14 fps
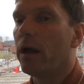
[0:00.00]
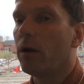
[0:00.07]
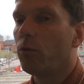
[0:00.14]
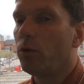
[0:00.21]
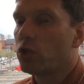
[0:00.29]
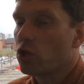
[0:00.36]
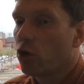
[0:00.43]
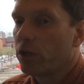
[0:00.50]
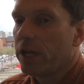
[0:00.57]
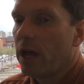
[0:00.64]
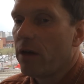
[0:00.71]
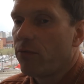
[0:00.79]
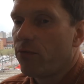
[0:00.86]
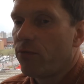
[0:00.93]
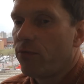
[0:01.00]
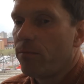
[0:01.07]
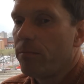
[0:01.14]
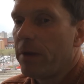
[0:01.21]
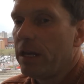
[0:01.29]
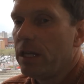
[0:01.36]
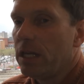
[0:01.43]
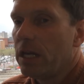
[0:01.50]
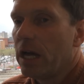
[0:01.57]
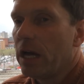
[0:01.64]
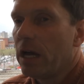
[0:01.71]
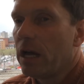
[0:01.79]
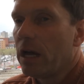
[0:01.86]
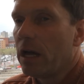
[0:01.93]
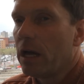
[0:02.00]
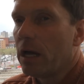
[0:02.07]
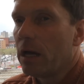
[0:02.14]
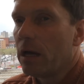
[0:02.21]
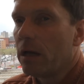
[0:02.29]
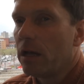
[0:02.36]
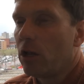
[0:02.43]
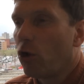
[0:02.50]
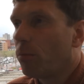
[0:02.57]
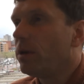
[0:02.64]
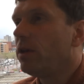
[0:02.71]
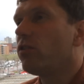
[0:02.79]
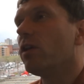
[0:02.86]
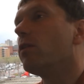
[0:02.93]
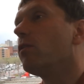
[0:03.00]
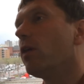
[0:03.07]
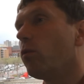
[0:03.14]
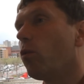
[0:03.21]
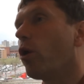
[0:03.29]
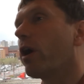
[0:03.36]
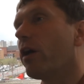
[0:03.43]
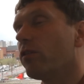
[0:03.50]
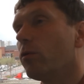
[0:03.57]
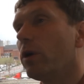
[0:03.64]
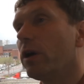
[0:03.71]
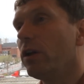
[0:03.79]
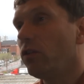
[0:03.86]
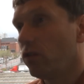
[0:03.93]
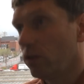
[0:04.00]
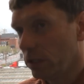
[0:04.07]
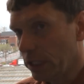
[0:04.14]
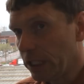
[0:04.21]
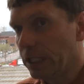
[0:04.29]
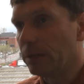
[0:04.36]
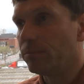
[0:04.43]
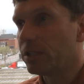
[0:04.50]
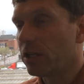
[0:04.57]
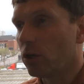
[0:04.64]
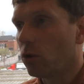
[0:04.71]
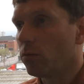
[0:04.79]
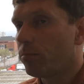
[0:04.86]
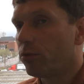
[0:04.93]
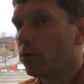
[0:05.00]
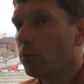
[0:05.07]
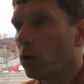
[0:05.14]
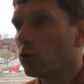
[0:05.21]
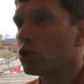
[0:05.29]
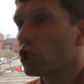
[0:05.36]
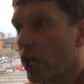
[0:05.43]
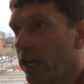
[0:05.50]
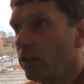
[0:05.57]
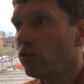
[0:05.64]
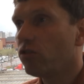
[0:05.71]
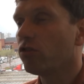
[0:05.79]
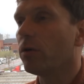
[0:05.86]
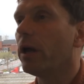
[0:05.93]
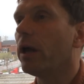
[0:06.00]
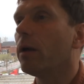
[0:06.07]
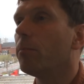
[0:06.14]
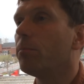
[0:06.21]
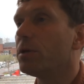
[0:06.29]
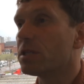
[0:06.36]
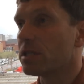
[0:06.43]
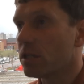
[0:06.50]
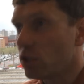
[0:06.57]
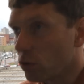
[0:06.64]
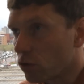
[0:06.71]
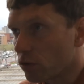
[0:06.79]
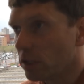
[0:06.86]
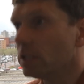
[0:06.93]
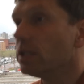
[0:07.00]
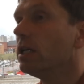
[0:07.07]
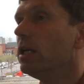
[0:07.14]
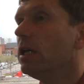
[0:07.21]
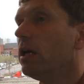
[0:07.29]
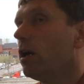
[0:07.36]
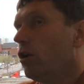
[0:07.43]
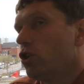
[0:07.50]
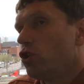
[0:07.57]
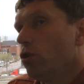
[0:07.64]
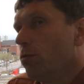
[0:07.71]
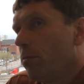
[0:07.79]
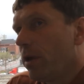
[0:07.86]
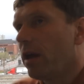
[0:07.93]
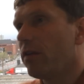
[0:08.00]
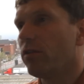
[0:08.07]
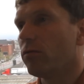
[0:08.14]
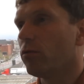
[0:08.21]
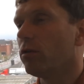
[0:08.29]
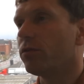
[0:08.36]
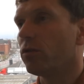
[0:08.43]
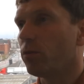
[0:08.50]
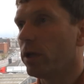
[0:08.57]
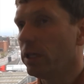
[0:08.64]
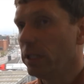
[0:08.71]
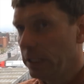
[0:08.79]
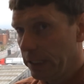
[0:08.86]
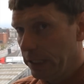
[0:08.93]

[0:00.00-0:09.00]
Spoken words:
We certainly have many lobbies that work otherwise, that don't promote change, business as usual. There's human behavior involved as well.